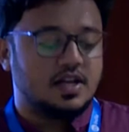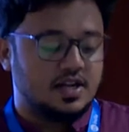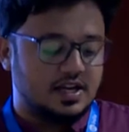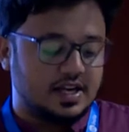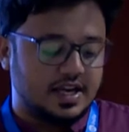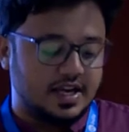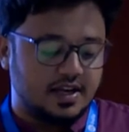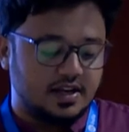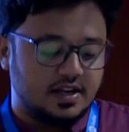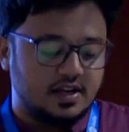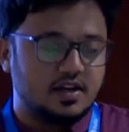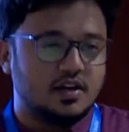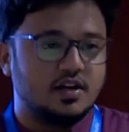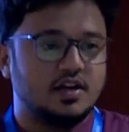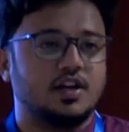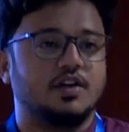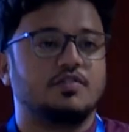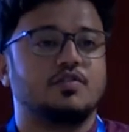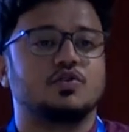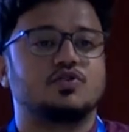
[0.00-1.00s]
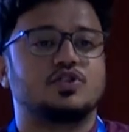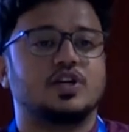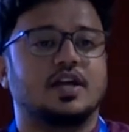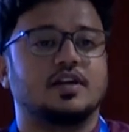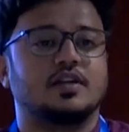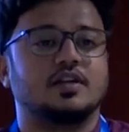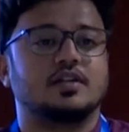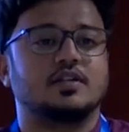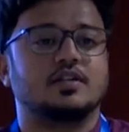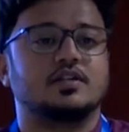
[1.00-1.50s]
like review
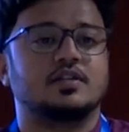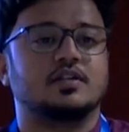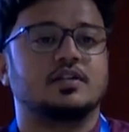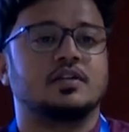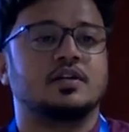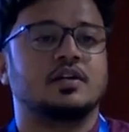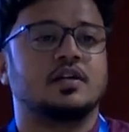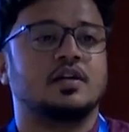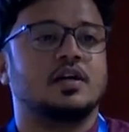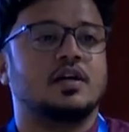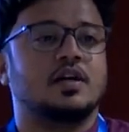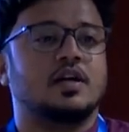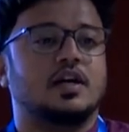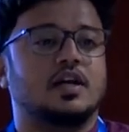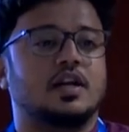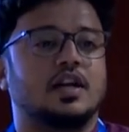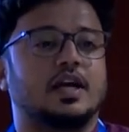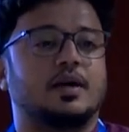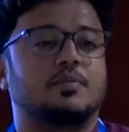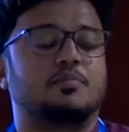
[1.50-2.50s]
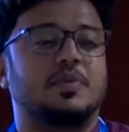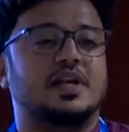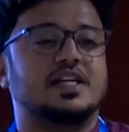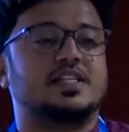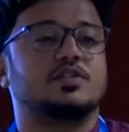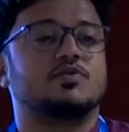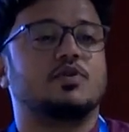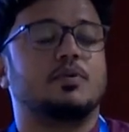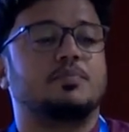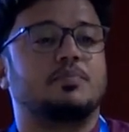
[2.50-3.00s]
channels, like
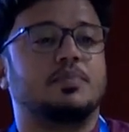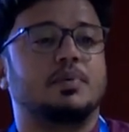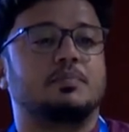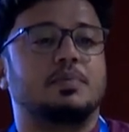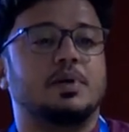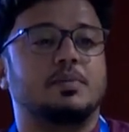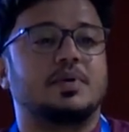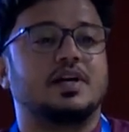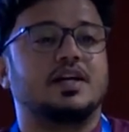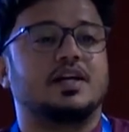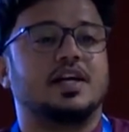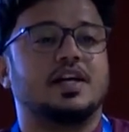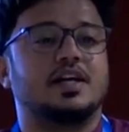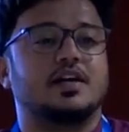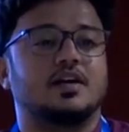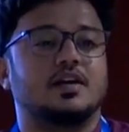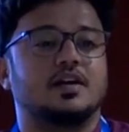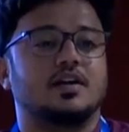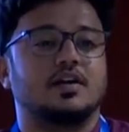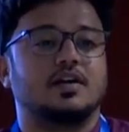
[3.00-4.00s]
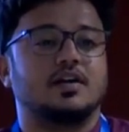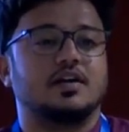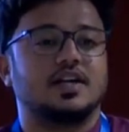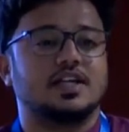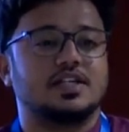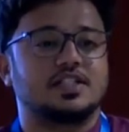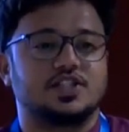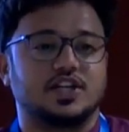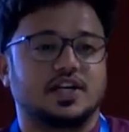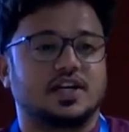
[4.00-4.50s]
places where people uh, uh,
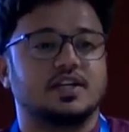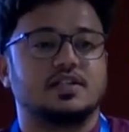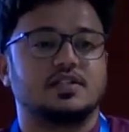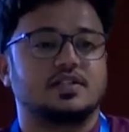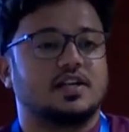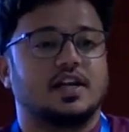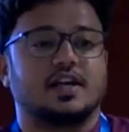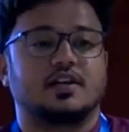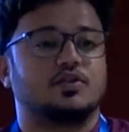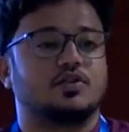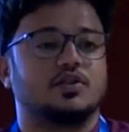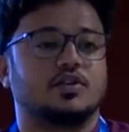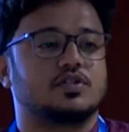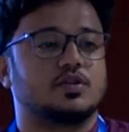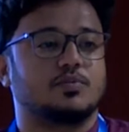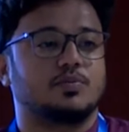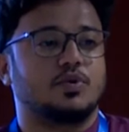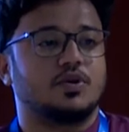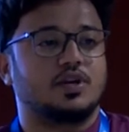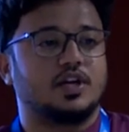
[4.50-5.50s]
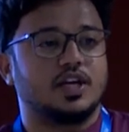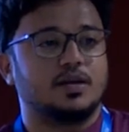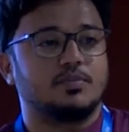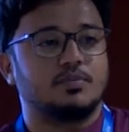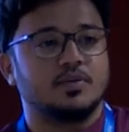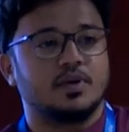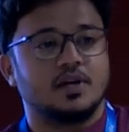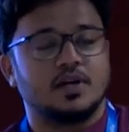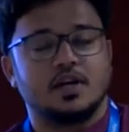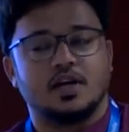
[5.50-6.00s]
raise tickets like to a support team.
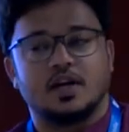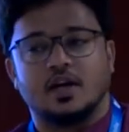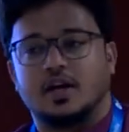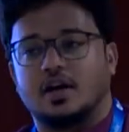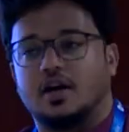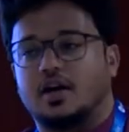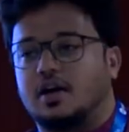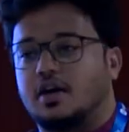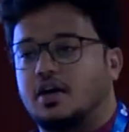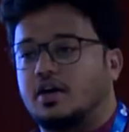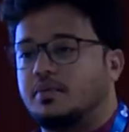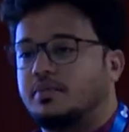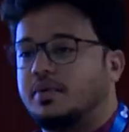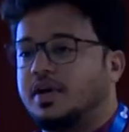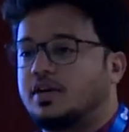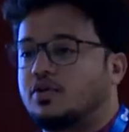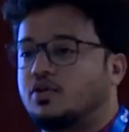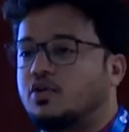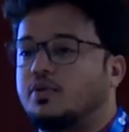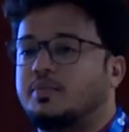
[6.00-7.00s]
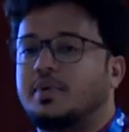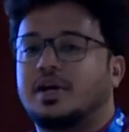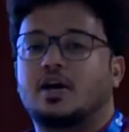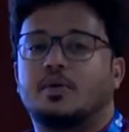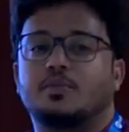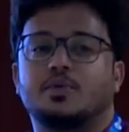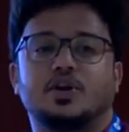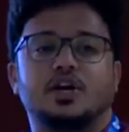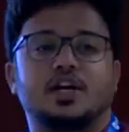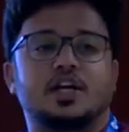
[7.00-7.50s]
Uh, it could be
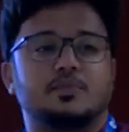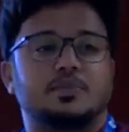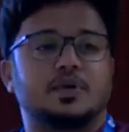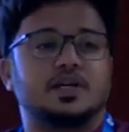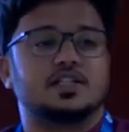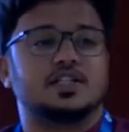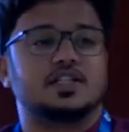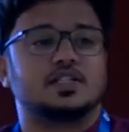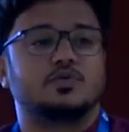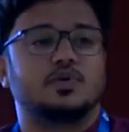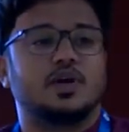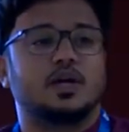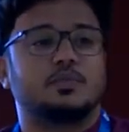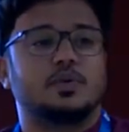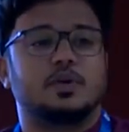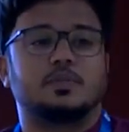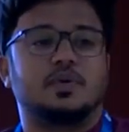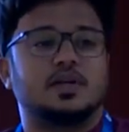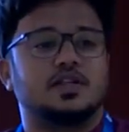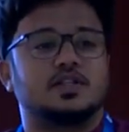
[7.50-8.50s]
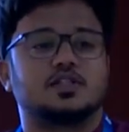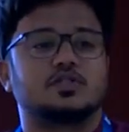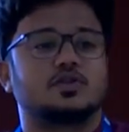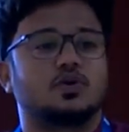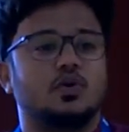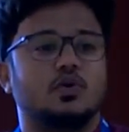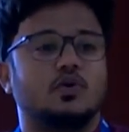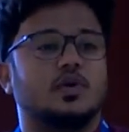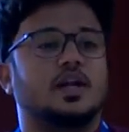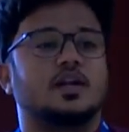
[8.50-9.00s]
community pages where people just
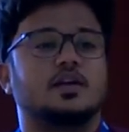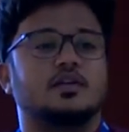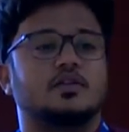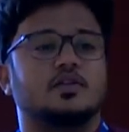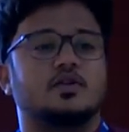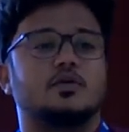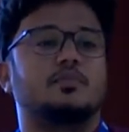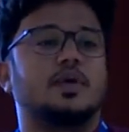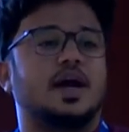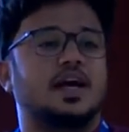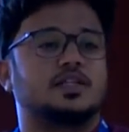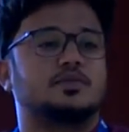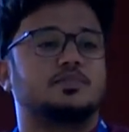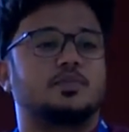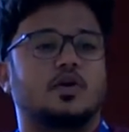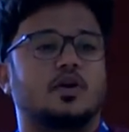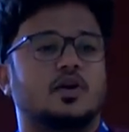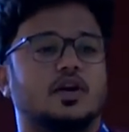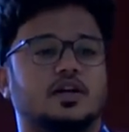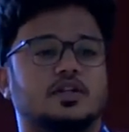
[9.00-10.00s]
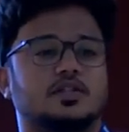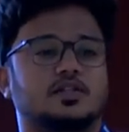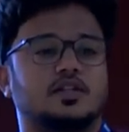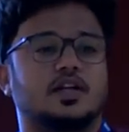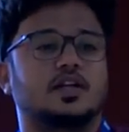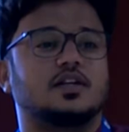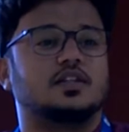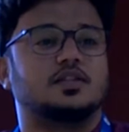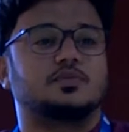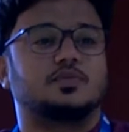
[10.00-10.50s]
go and you know bash products
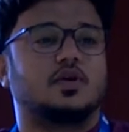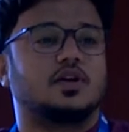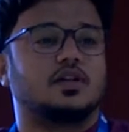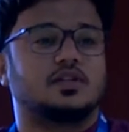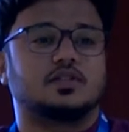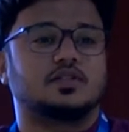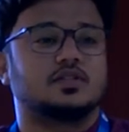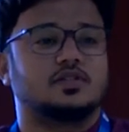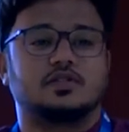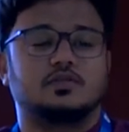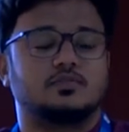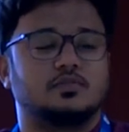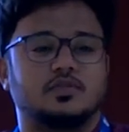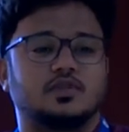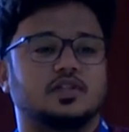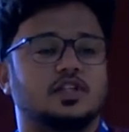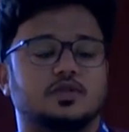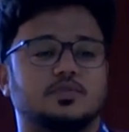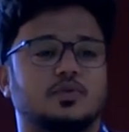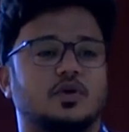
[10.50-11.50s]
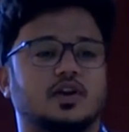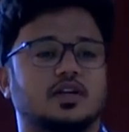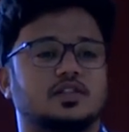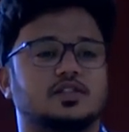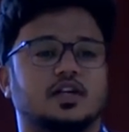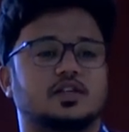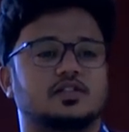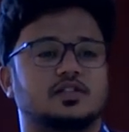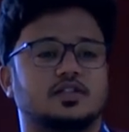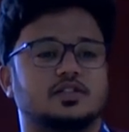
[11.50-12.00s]
that this product this product
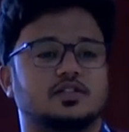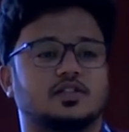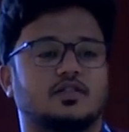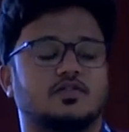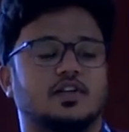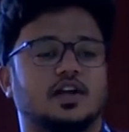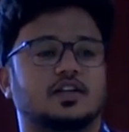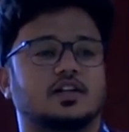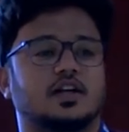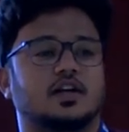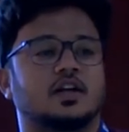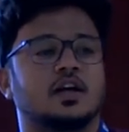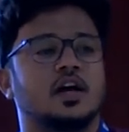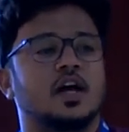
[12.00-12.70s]
sucks and stuff like that.